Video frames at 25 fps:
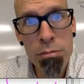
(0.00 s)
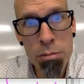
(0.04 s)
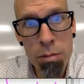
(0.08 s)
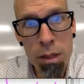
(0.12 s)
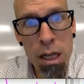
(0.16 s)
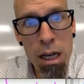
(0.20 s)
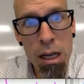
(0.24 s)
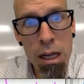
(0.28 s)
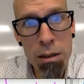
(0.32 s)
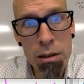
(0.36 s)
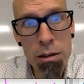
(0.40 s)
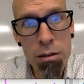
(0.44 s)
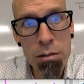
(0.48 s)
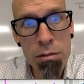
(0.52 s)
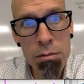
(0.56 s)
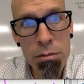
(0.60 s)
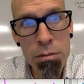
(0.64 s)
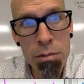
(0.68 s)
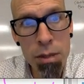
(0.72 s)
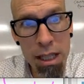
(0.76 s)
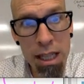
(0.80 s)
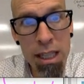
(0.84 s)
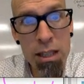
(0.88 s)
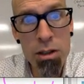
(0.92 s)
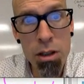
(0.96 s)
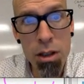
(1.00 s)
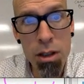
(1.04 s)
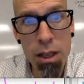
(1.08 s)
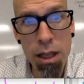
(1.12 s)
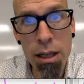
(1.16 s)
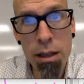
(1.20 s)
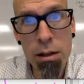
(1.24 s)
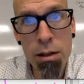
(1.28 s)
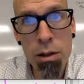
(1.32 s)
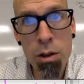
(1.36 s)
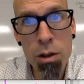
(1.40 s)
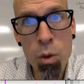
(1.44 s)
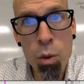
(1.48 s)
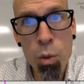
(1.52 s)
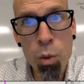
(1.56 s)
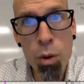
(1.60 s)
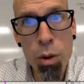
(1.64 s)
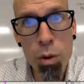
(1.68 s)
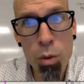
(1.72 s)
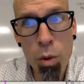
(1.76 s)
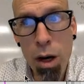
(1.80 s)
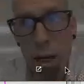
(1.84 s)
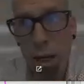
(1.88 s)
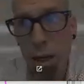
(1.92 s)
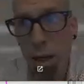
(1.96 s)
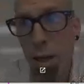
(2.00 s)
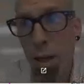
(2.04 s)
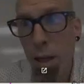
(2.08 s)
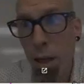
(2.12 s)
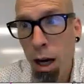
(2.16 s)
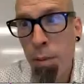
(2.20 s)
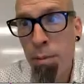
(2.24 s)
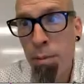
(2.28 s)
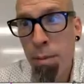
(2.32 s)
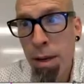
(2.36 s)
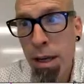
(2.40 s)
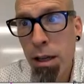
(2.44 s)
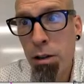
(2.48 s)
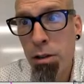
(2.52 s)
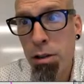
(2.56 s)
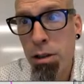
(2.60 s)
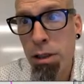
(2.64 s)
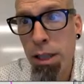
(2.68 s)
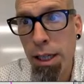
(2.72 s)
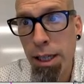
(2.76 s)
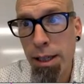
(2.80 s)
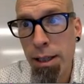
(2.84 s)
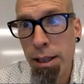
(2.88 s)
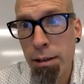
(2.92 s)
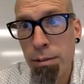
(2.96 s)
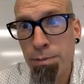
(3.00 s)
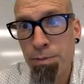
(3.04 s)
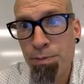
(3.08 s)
Yes, easily. With what? A meter stick.